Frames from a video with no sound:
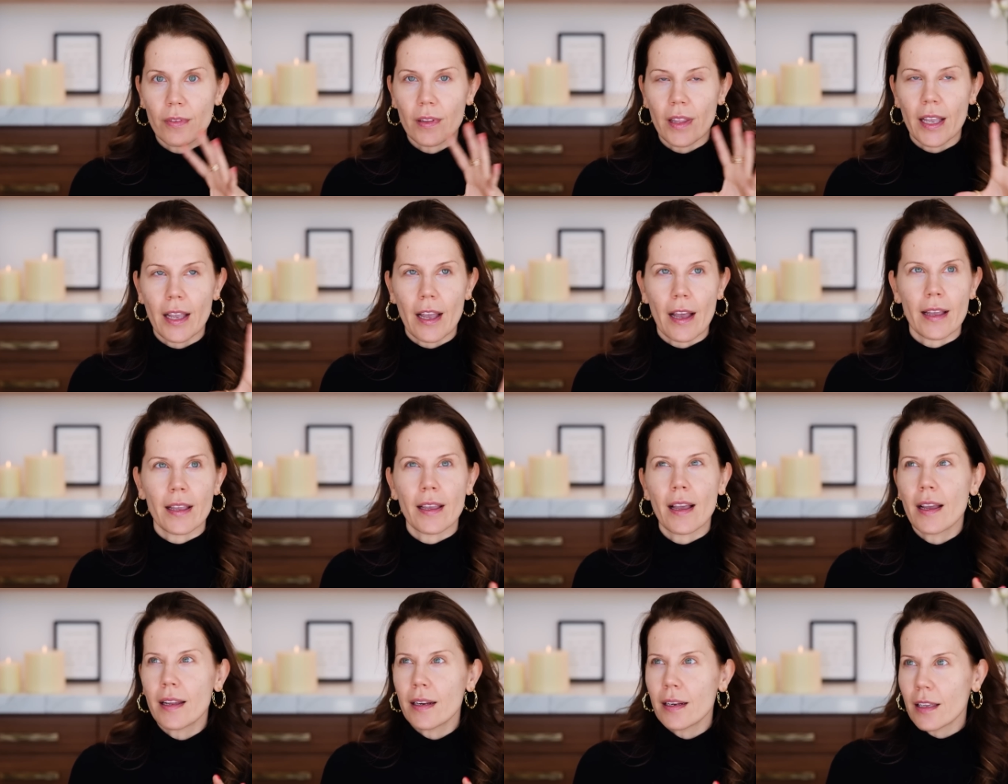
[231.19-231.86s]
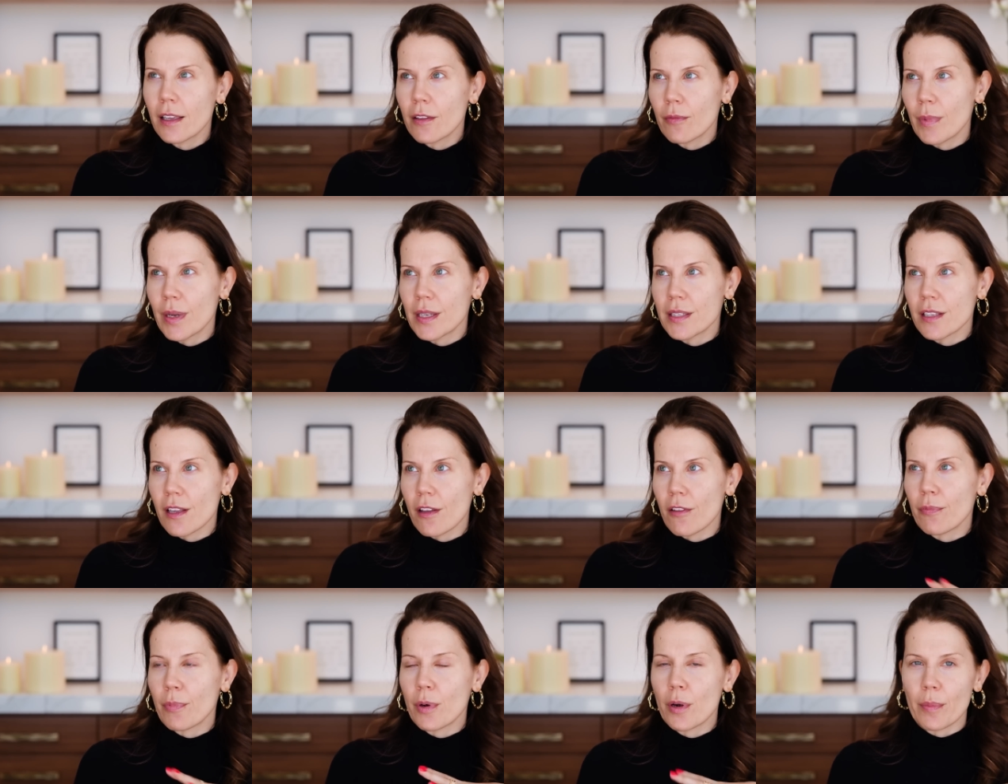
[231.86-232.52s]
Like, I kind of give
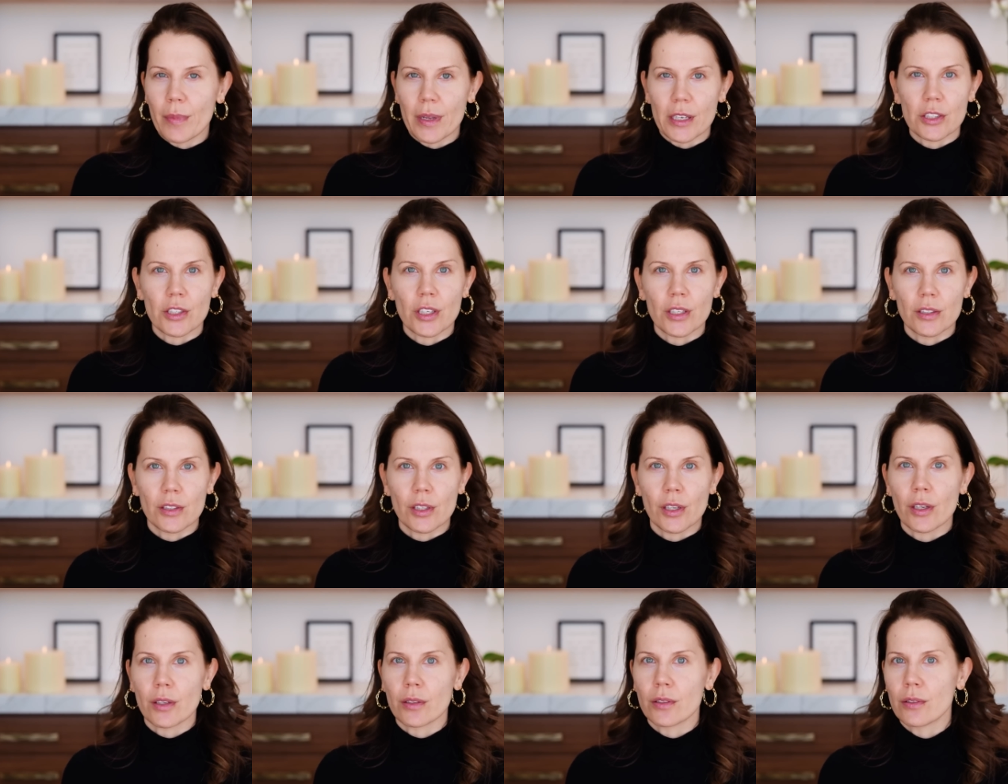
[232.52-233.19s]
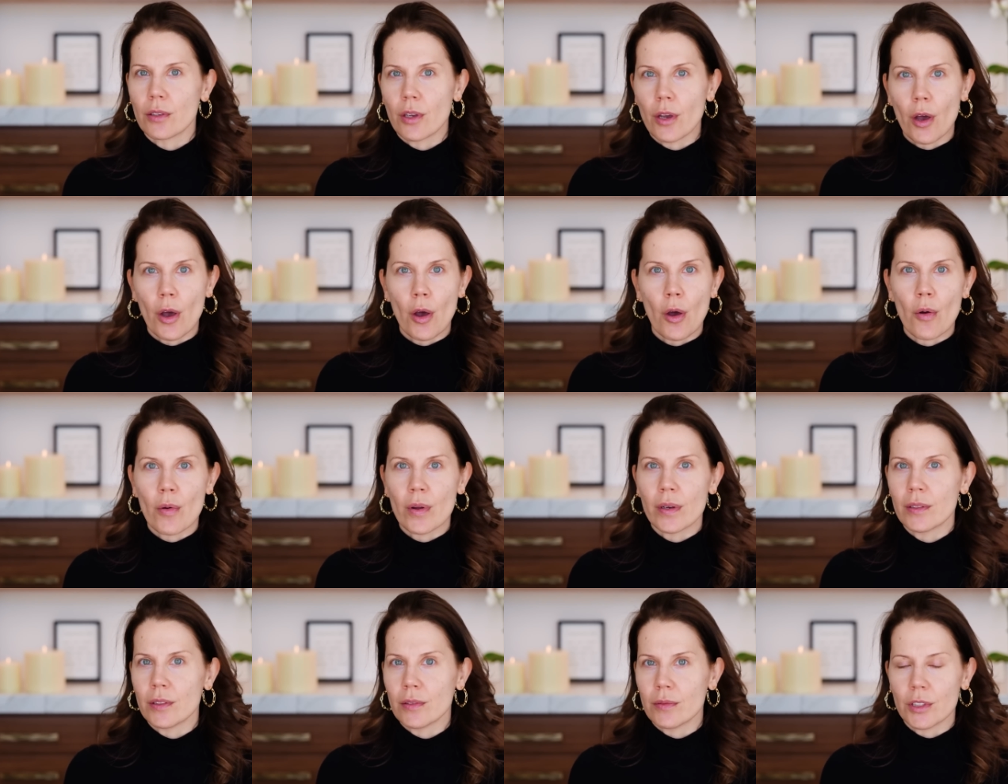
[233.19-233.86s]
myself permission to
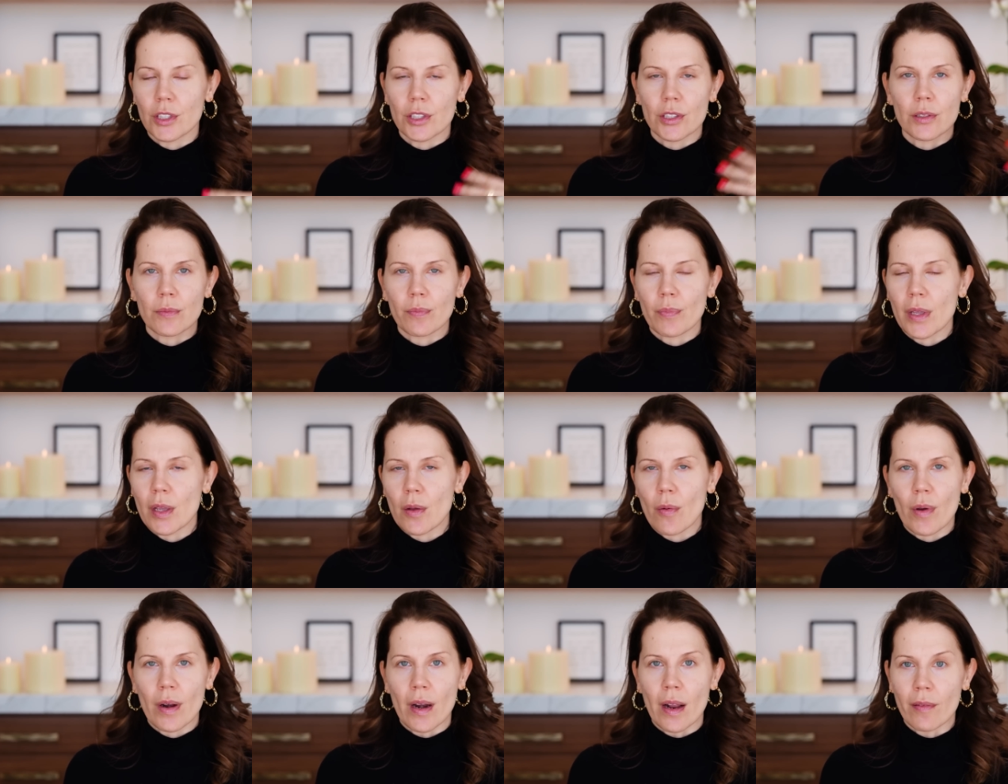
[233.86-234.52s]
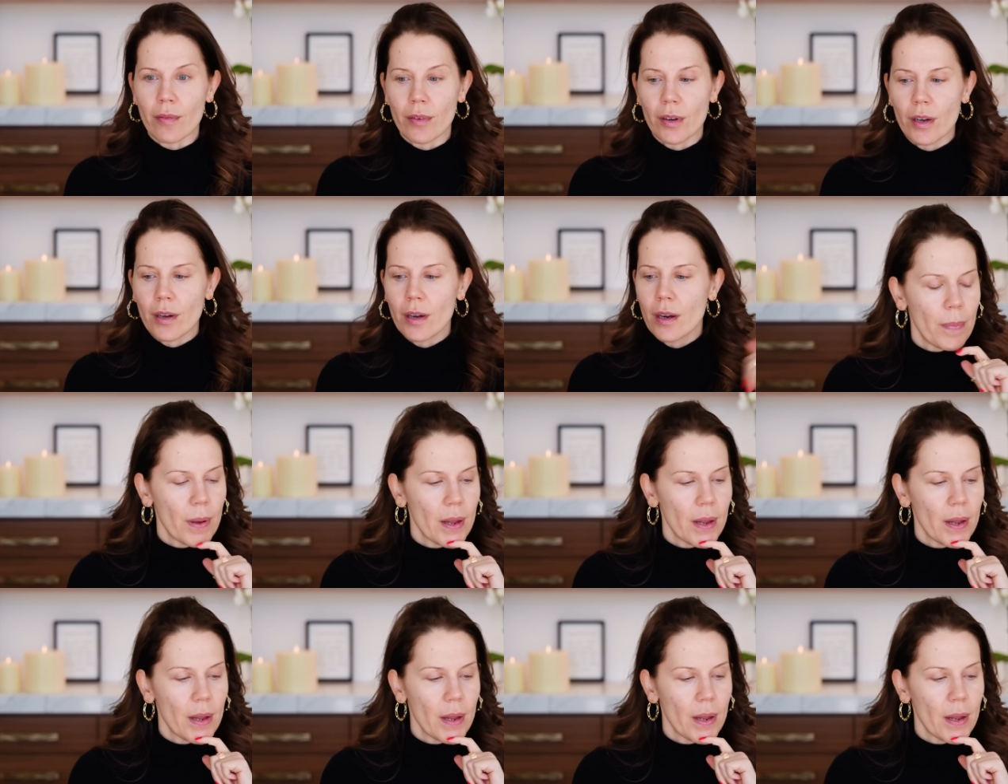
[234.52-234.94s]
go and just be whatever,